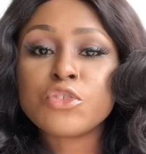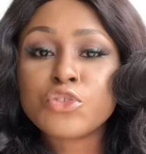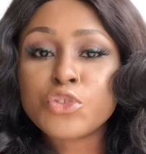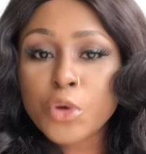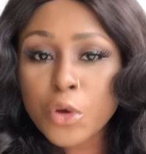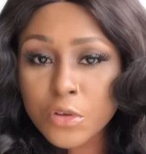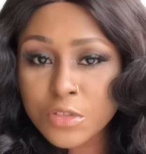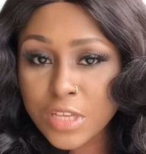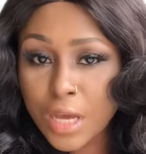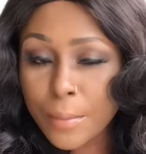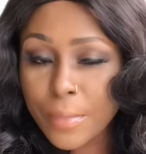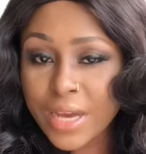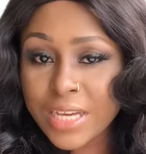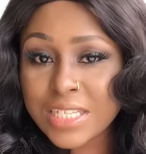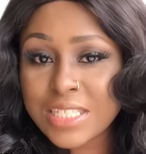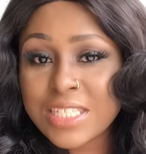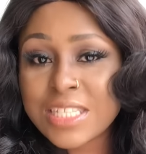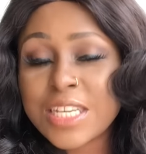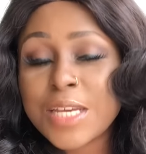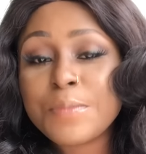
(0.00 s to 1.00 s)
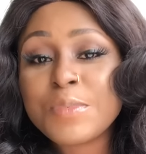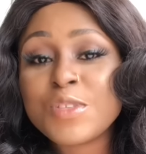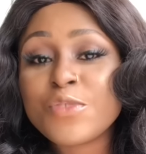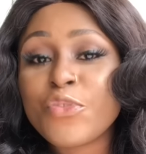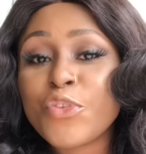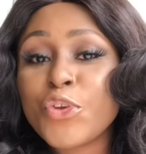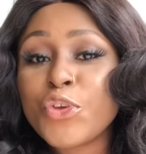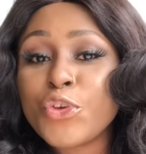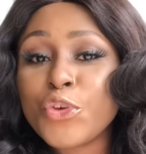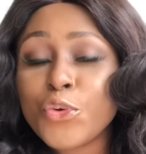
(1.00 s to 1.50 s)
Those are my tips
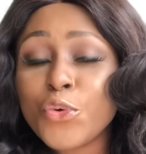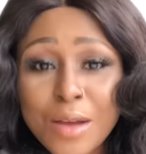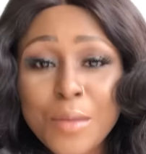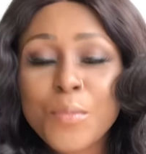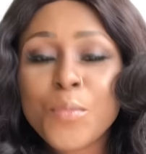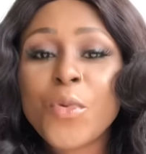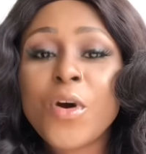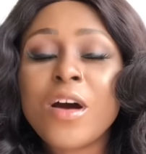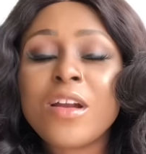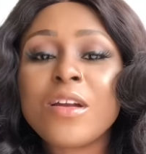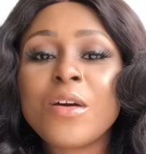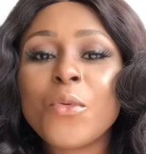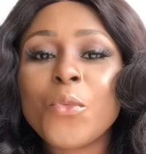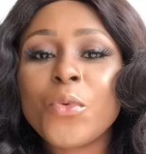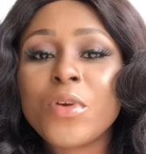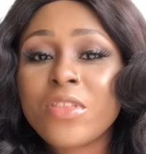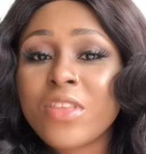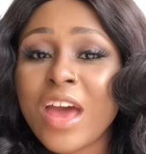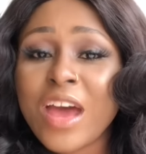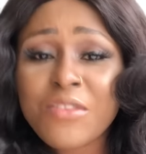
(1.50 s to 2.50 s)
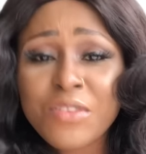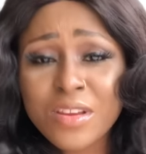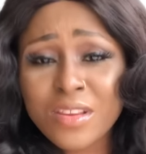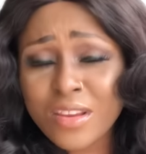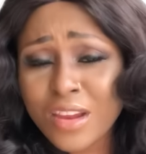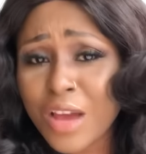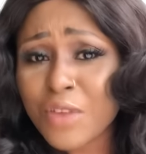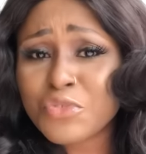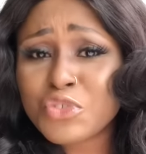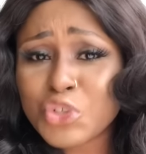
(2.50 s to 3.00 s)
for you, but with
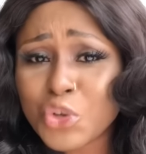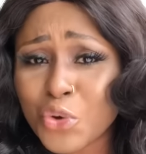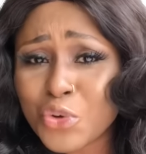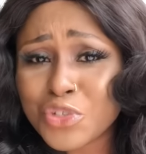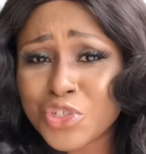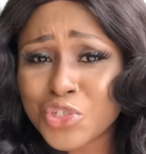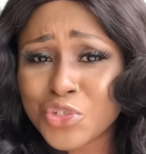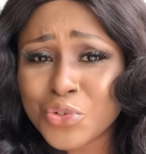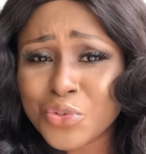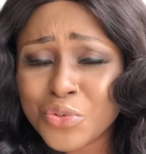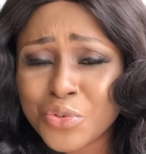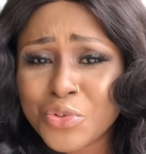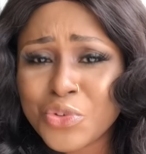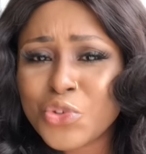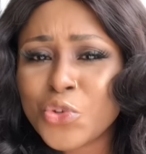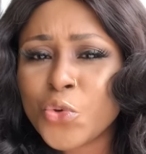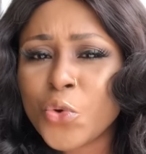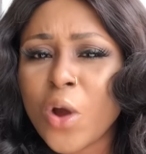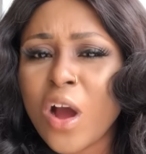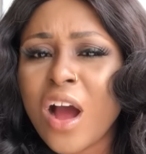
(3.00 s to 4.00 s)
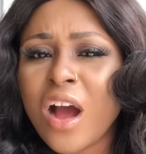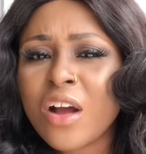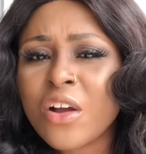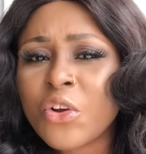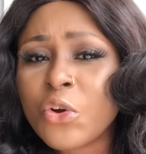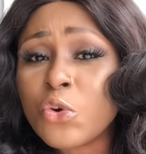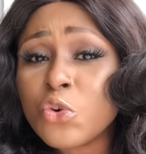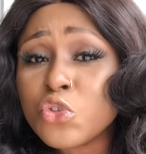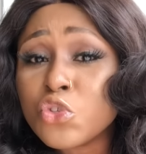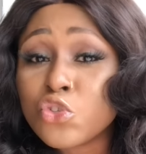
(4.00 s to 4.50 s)
everything I've told you, you are
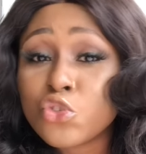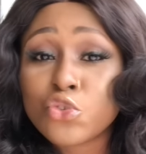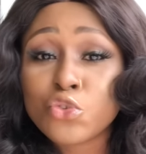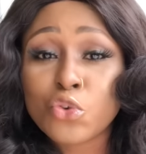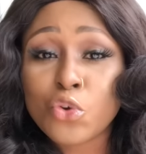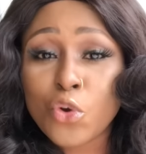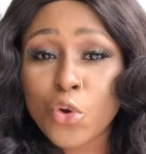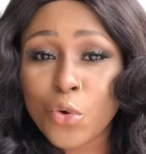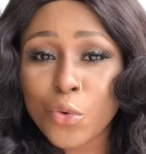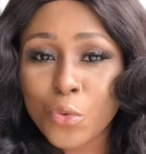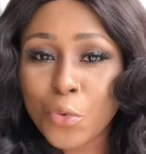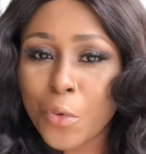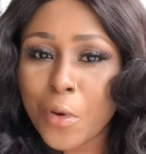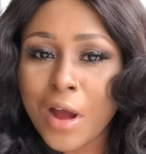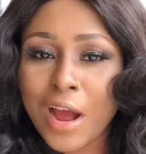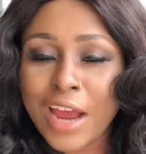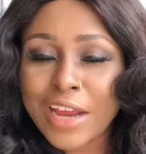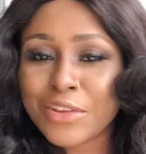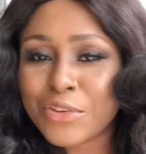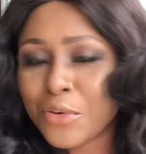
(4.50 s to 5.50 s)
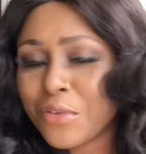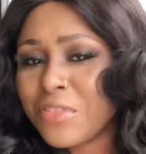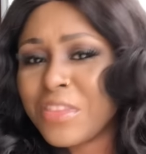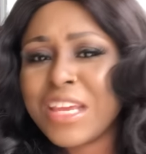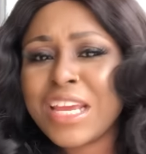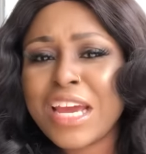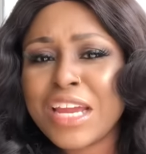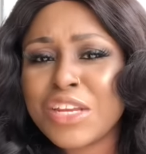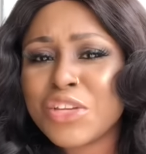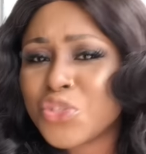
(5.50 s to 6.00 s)
good to go. I don't
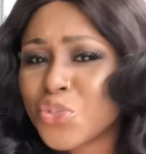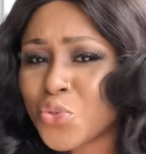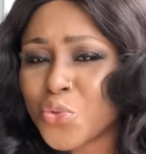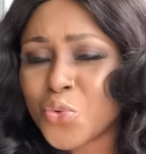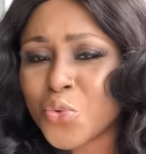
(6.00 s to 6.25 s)
think I need to